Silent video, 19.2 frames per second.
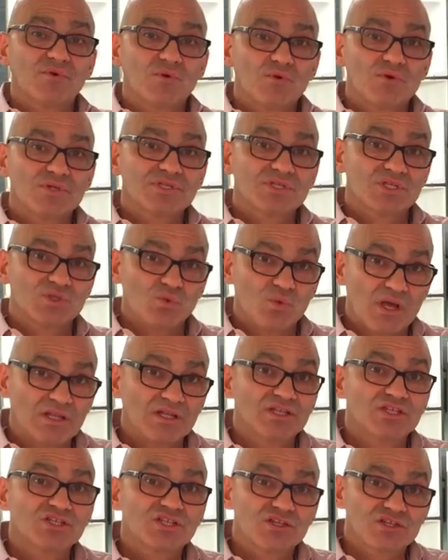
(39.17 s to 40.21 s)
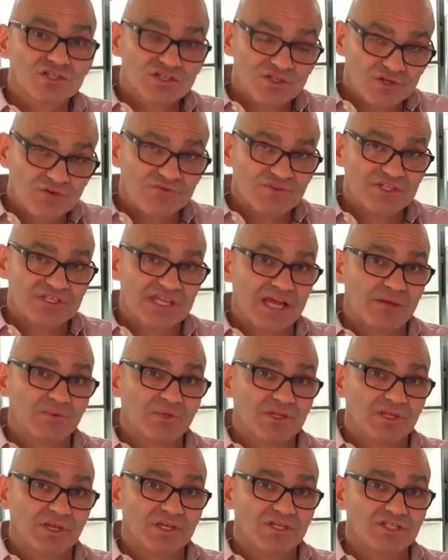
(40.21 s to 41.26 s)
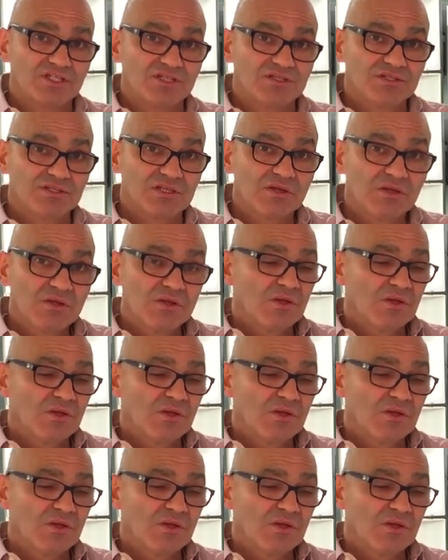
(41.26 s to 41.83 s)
course, as well as surface applications.